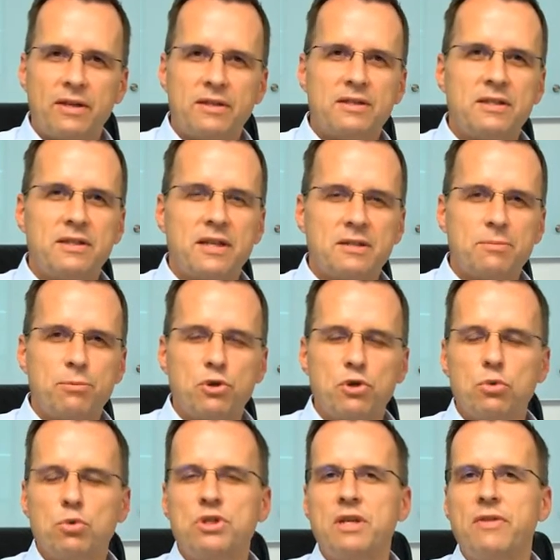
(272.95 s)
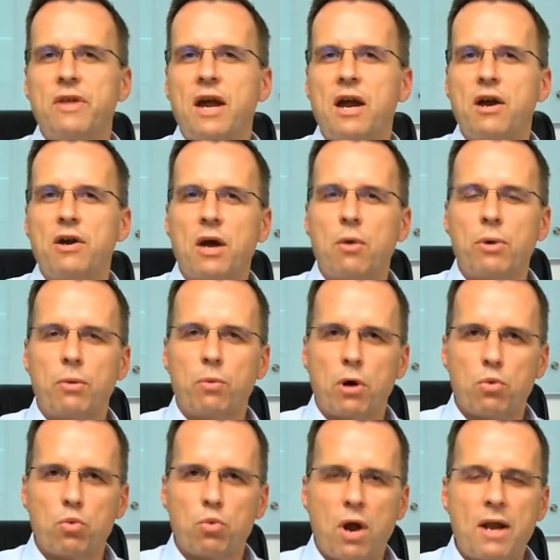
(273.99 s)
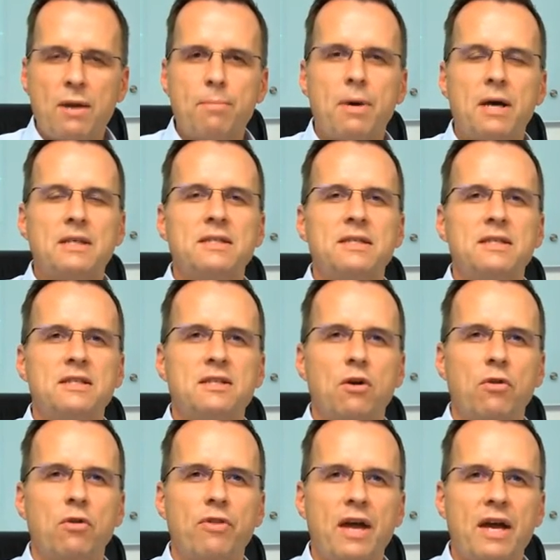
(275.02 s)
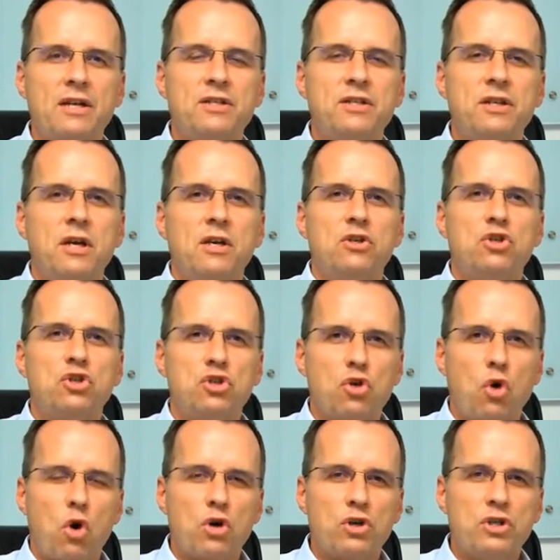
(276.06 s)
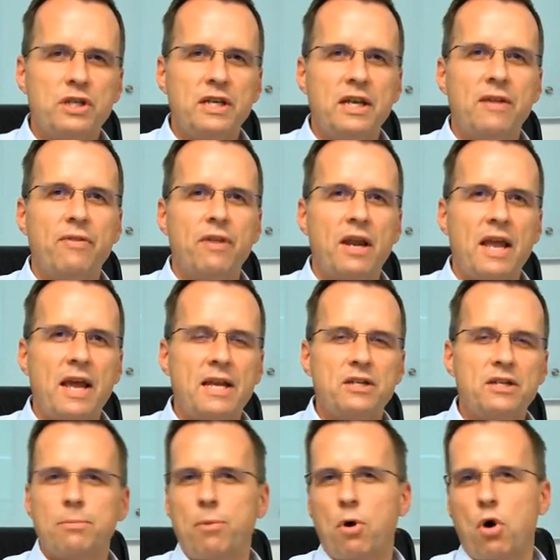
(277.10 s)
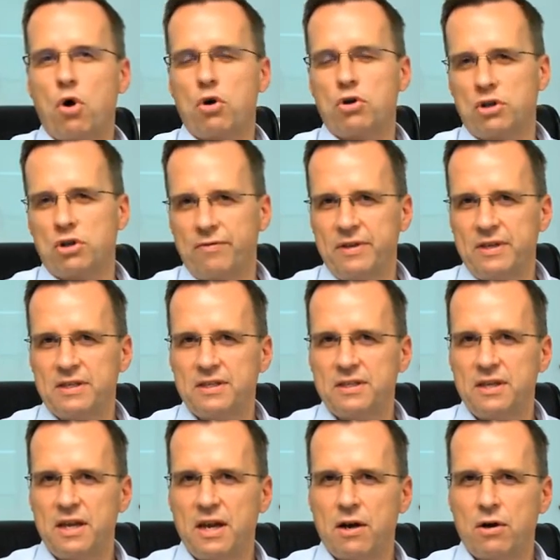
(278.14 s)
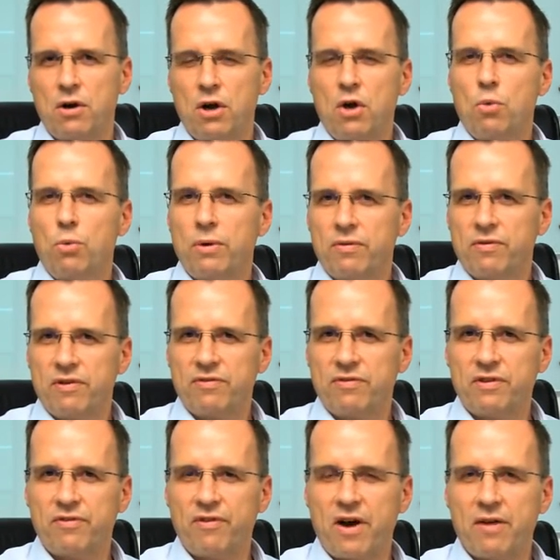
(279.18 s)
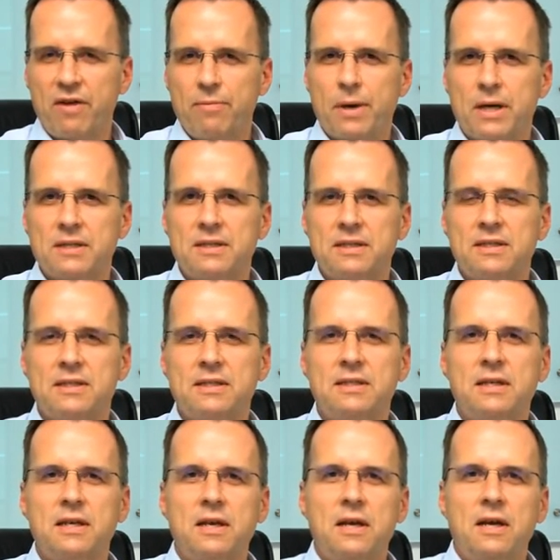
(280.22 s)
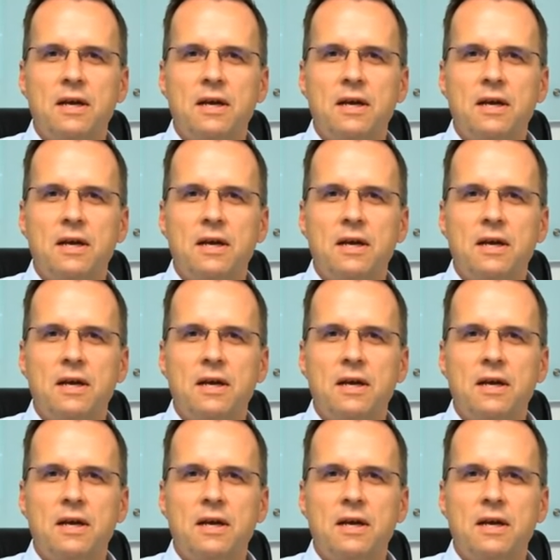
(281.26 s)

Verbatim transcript: uh, that's produced in the area. We will run buses on that starting in the later part of this year with 55 buses.